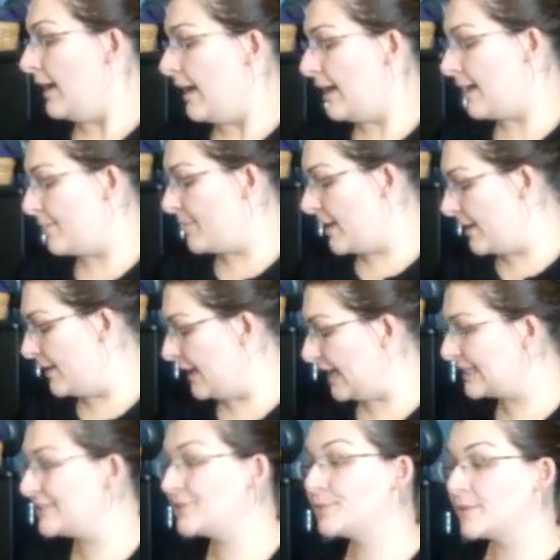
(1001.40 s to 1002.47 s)
Um,
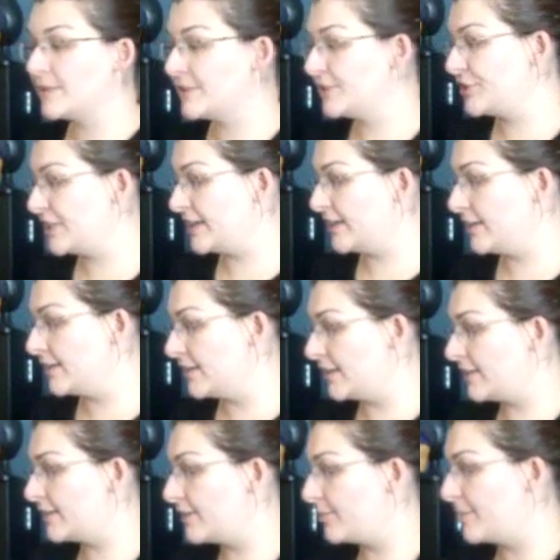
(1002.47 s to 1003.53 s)
I just wanted to share
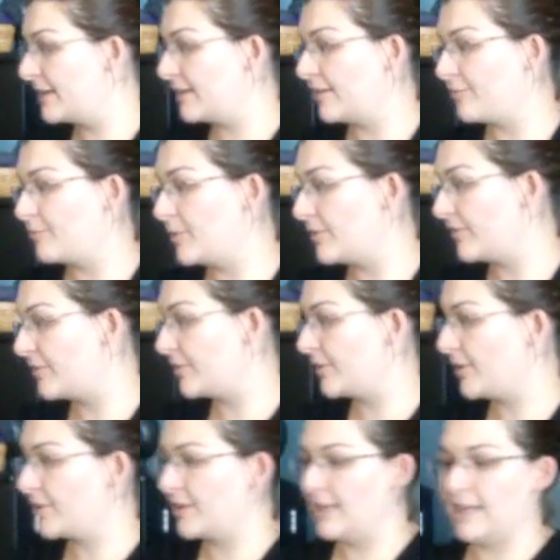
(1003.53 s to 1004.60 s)
a little bit of beautiful
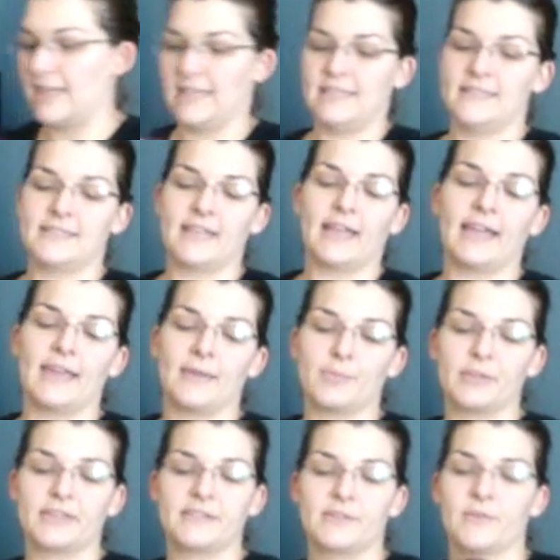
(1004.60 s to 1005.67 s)
yarniness. I
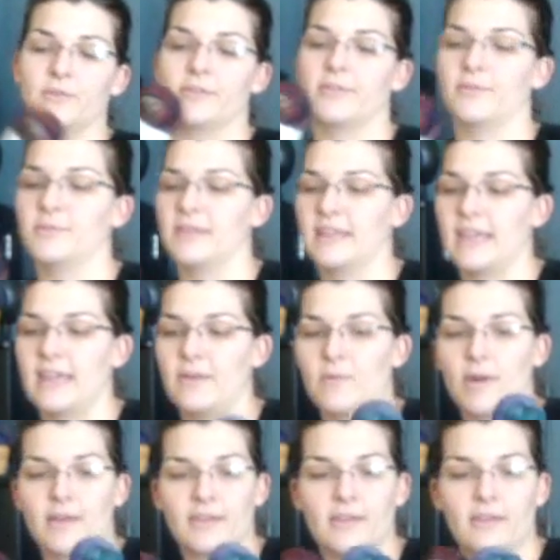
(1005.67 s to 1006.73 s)
placed an order with
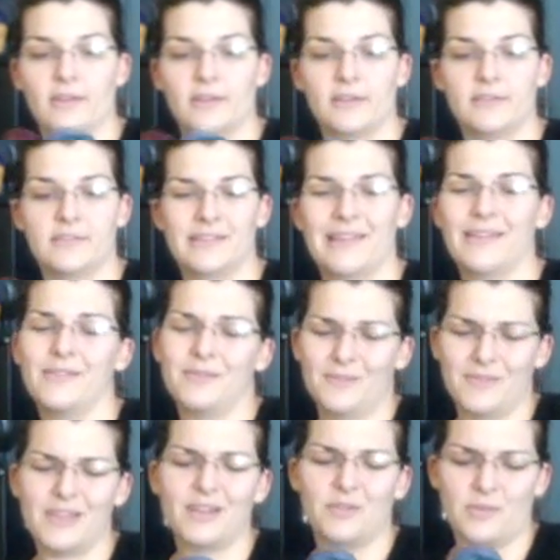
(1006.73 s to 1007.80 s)
Cakewalk Yarns a
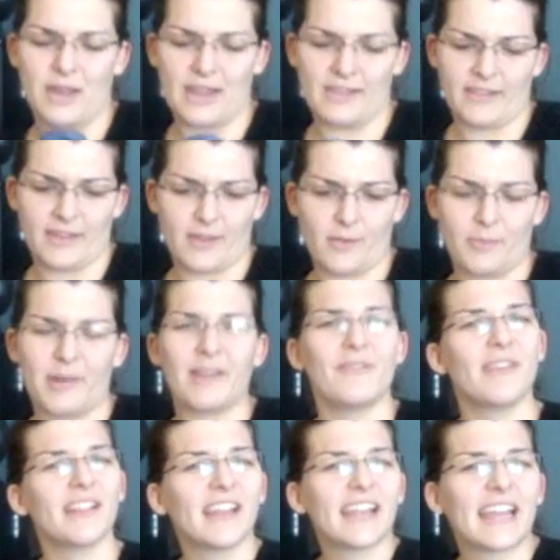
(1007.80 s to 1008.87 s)
little while ago, but I
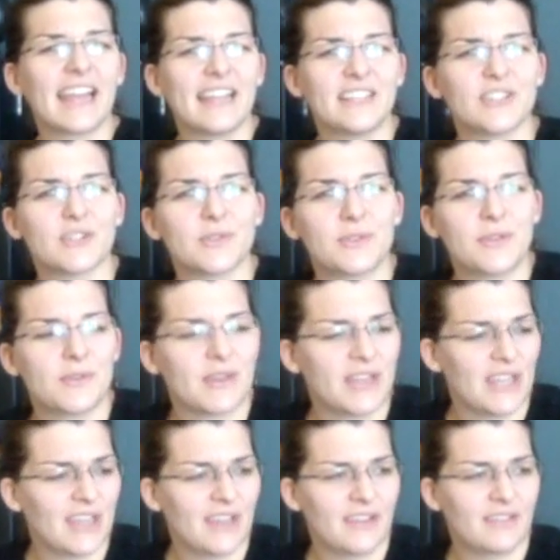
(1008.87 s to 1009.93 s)
feel like I hadn't shown you
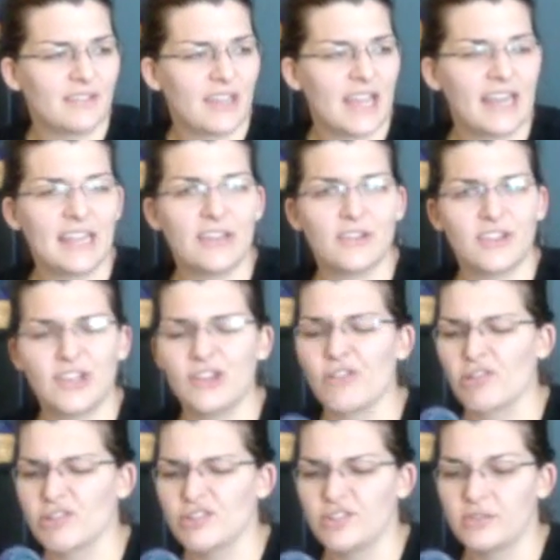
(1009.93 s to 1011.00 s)
any, any good
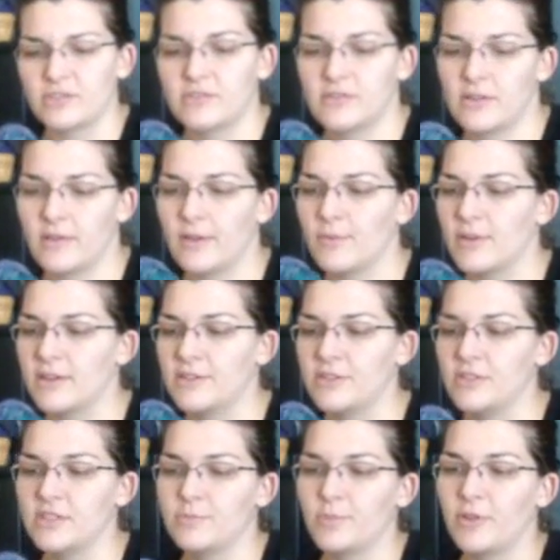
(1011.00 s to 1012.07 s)
yarns, so I wanted to
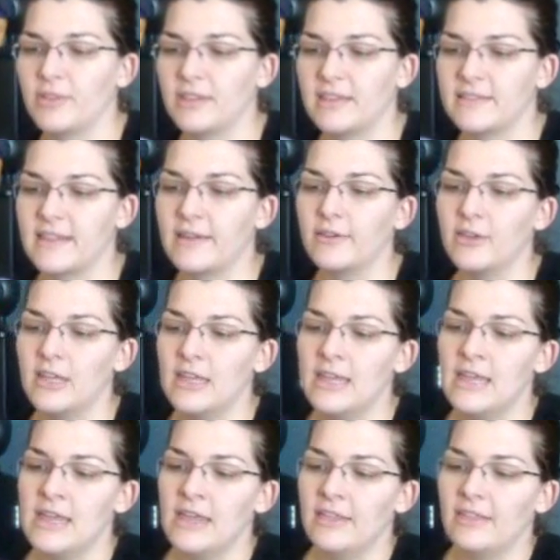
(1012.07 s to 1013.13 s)
just pull these out.
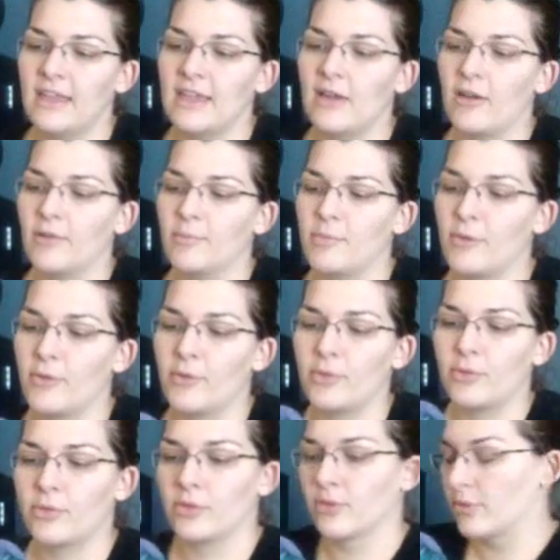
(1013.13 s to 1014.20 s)
They are
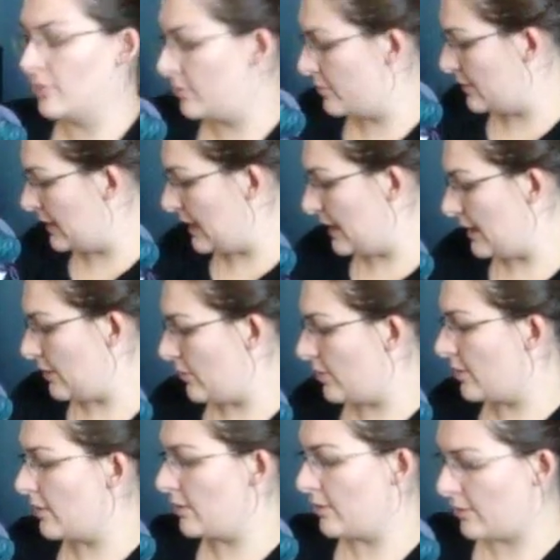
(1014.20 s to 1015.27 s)
both, they
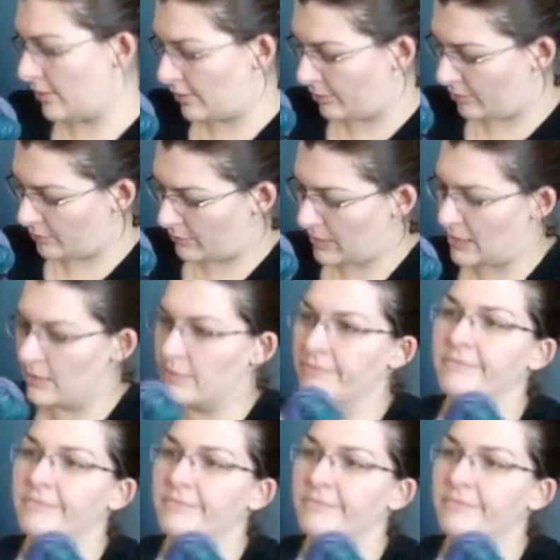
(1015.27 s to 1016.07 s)
are all three.